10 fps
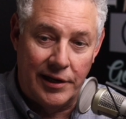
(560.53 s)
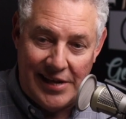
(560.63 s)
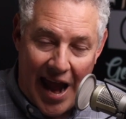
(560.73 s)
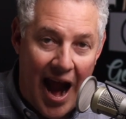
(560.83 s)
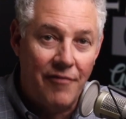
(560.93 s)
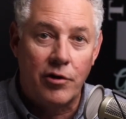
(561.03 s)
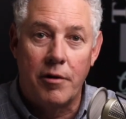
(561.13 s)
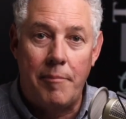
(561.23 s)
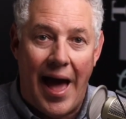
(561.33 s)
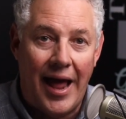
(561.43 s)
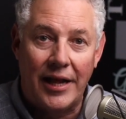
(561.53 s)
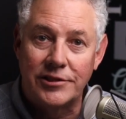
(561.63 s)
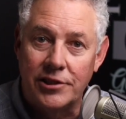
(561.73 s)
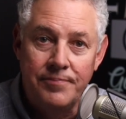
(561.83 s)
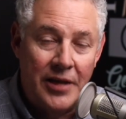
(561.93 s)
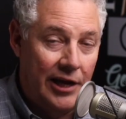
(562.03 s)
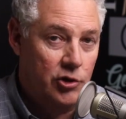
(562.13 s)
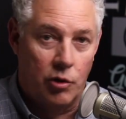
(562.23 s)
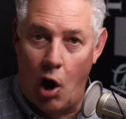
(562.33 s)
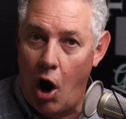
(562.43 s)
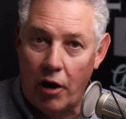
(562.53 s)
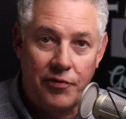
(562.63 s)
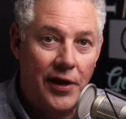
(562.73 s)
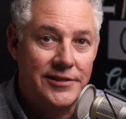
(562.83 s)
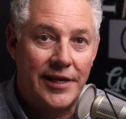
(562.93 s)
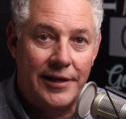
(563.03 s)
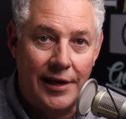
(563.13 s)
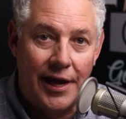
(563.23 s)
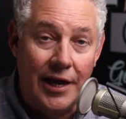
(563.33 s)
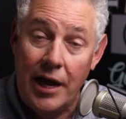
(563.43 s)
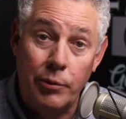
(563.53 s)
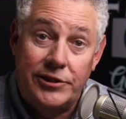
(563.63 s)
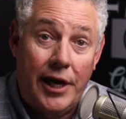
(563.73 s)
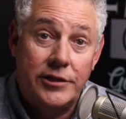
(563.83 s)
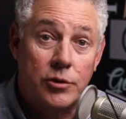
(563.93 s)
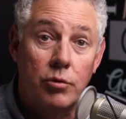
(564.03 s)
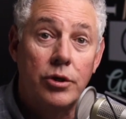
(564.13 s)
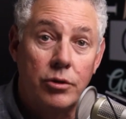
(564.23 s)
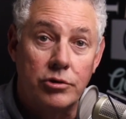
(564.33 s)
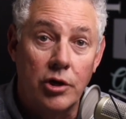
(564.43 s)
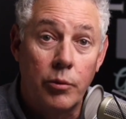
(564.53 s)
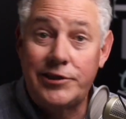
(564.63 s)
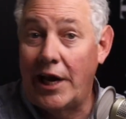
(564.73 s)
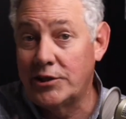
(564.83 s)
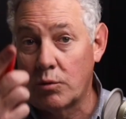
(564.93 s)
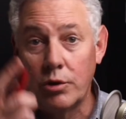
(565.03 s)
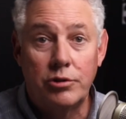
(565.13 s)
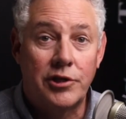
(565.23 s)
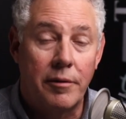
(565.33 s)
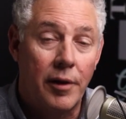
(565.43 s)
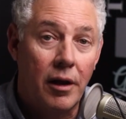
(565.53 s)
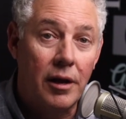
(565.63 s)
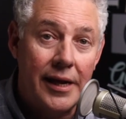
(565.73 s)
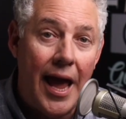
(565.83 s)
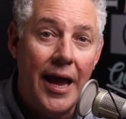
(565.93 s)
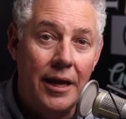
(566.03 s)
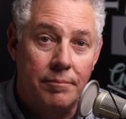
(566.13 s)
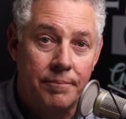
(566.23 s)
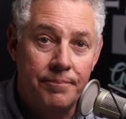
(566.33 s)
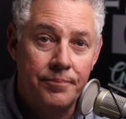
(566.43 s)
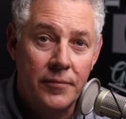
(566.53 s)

gathering the ballots and doing all the things they did. We changed the rules. We changed the rules in the middle of the game.